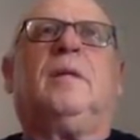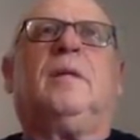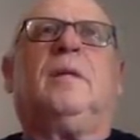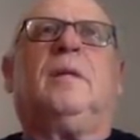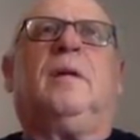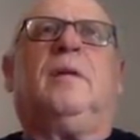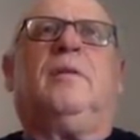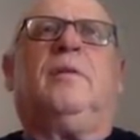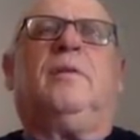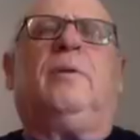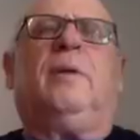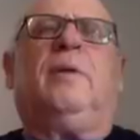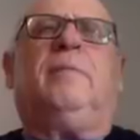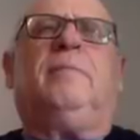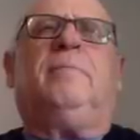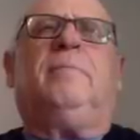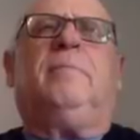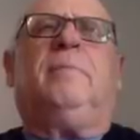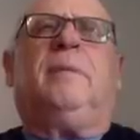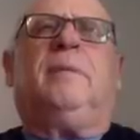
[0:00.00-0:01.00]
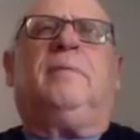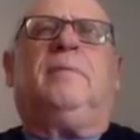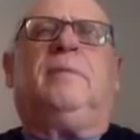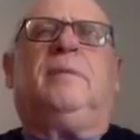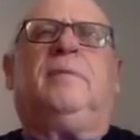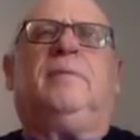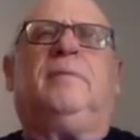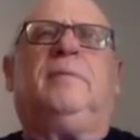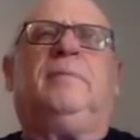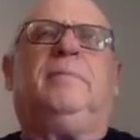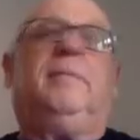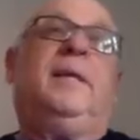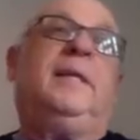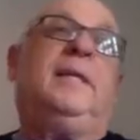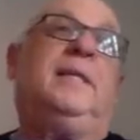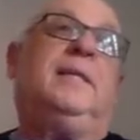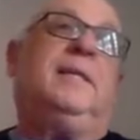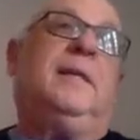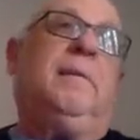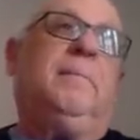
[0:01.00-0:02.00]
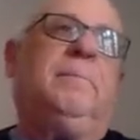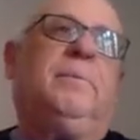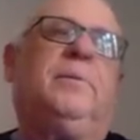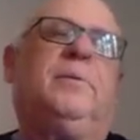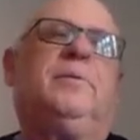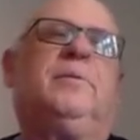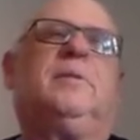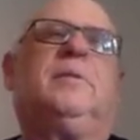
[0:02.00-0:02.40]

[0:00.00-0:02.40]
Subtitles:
although I've lived in many temples